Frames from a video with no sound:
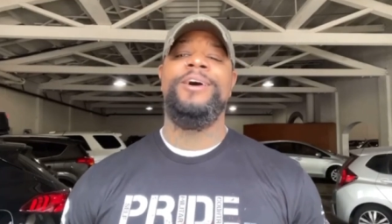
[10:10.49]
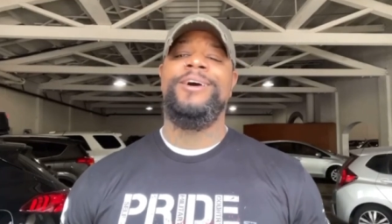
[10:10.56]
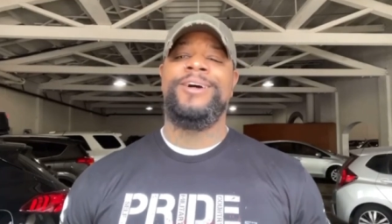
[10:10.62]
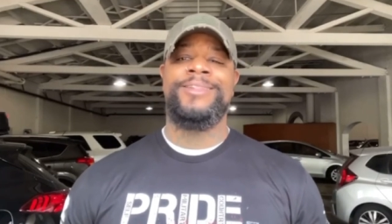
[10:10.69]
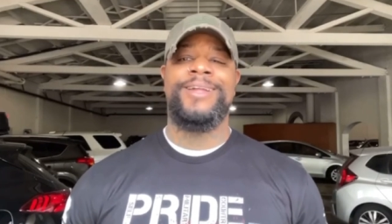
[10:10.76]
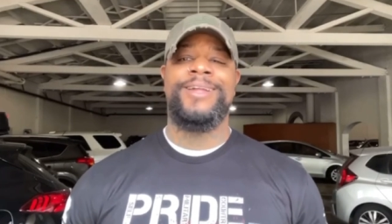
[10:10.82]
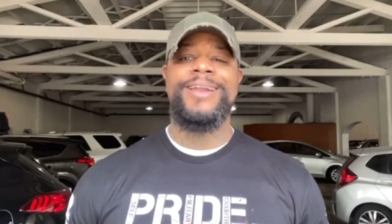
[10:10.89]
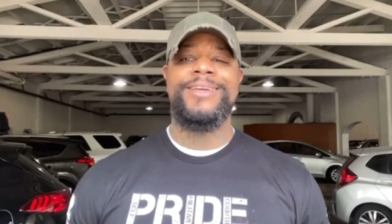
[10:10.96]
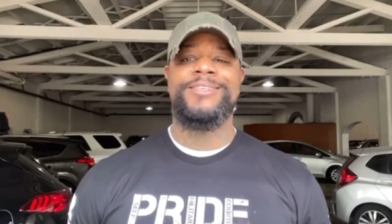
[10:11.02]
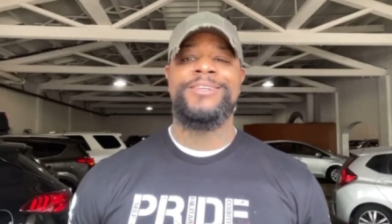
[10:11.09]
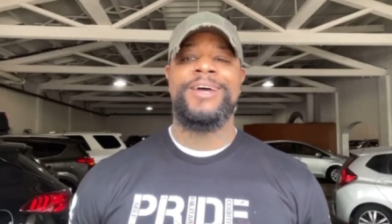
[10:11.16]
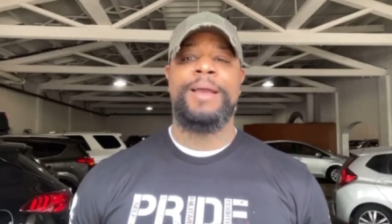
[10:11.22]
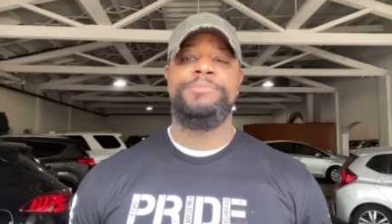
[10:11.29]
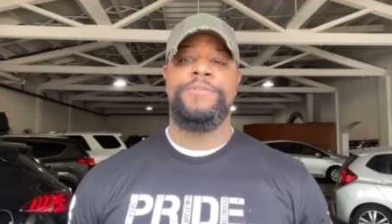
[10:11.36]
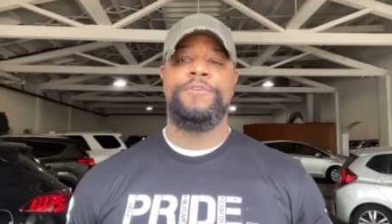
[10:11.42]
A lot of
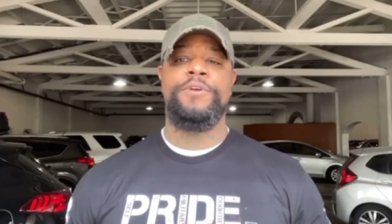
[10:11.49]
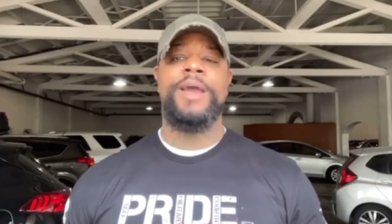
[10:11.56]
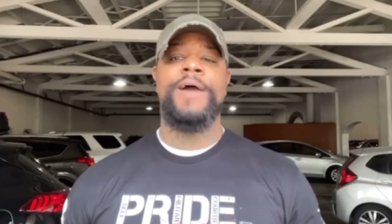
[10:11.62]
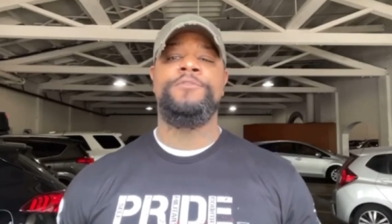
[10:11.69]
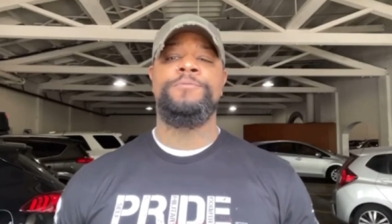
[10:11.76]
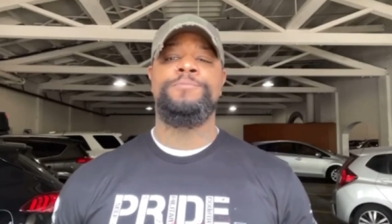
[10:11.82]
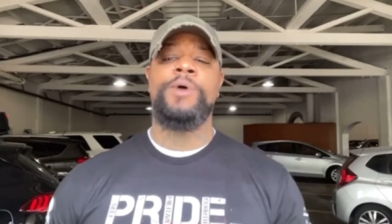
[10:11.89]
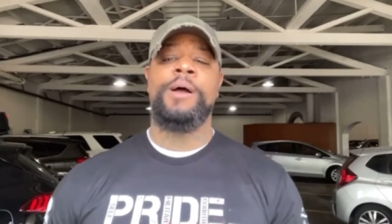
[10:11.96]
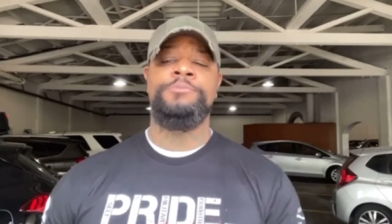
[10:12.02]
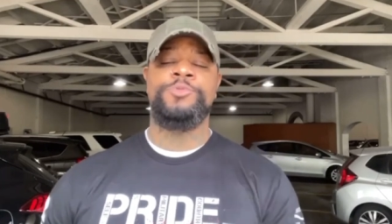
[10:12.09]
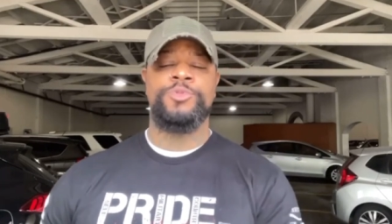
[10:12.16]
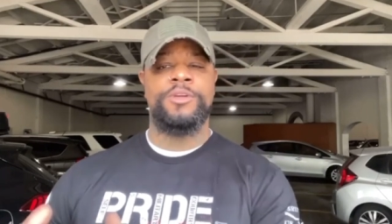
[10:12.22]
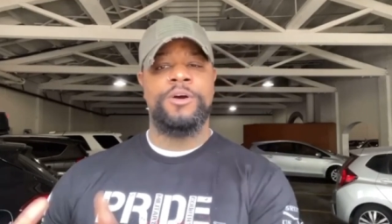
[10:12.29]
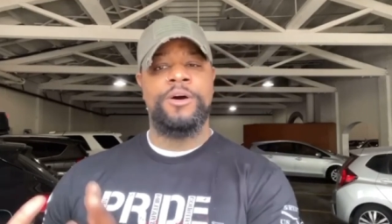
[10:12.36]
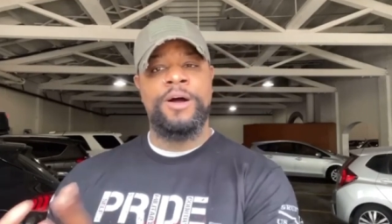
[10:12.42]
times, if you're having problems
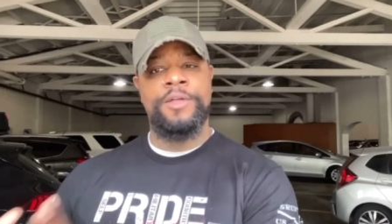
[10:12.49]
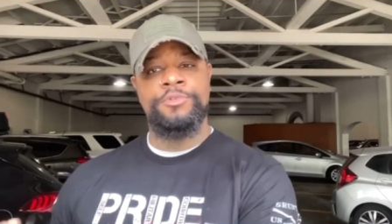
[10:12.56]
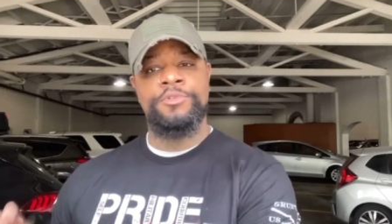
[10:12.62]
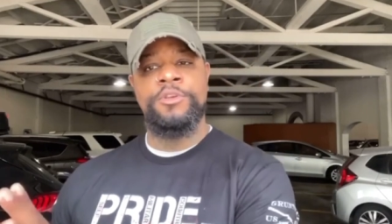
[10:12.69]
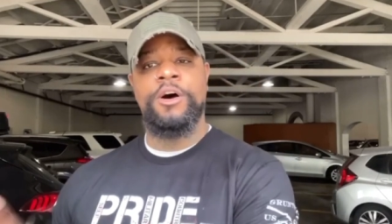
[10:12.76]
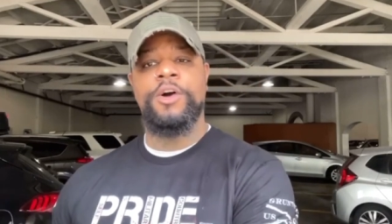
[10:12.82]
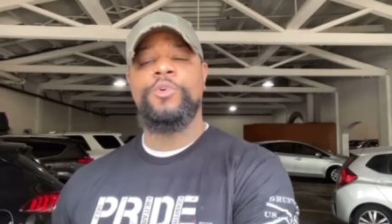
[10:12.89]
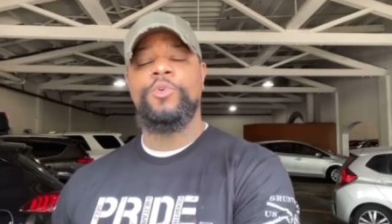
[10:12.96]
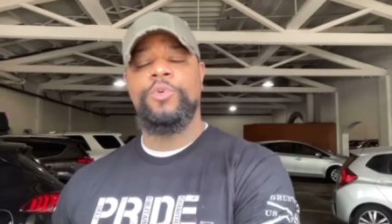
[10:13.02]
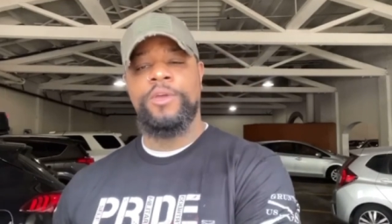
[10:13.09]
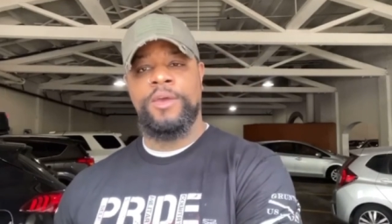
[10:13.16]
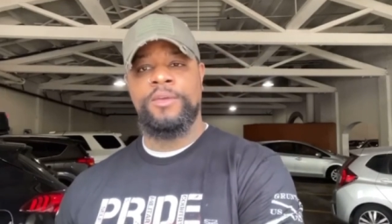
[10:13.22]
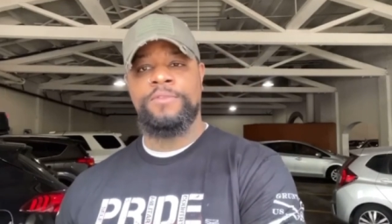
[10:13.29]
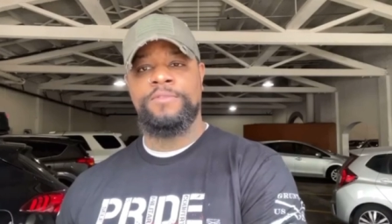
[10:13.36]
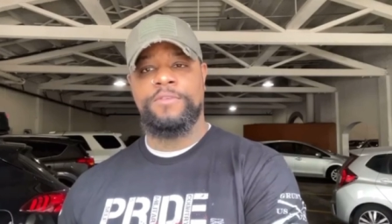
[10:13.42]
with other
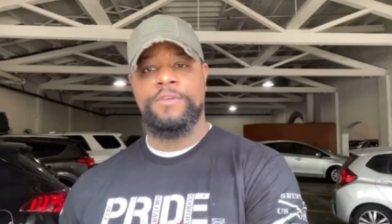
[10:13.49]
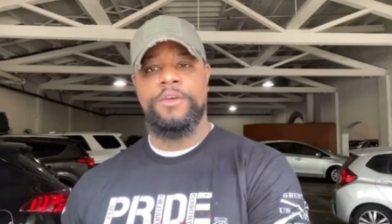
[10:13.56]
knuckleheads,